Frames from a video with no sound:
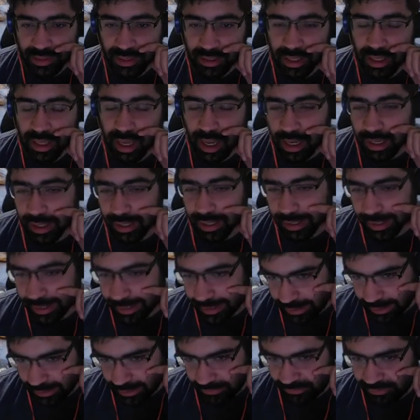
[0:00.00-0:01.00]
A
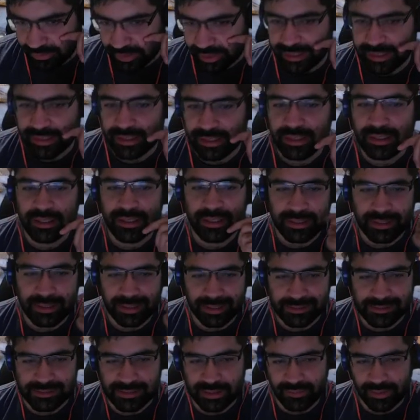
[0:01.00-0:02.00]
hidden field,
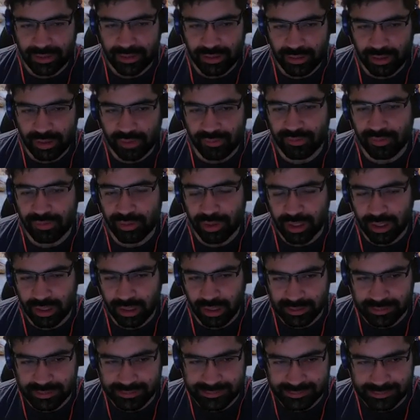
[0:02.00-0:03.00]
let's say when
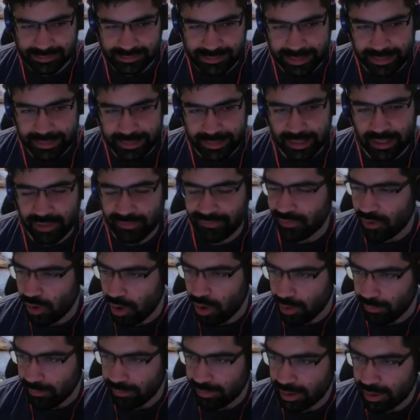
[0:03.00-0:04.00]
you're sending a
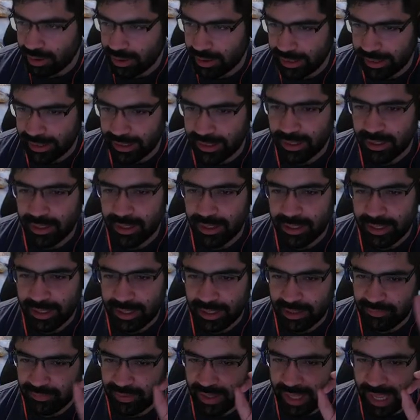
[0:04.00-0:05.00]
form, right?
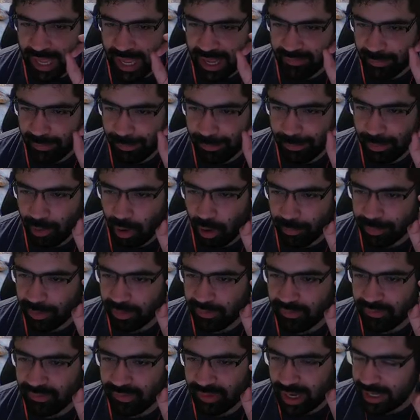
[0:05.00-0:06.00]
And we have a proper
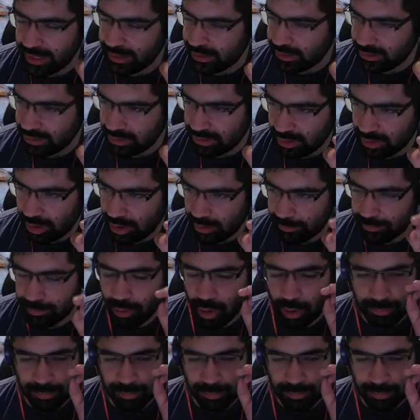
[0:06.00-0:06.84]
value, a proper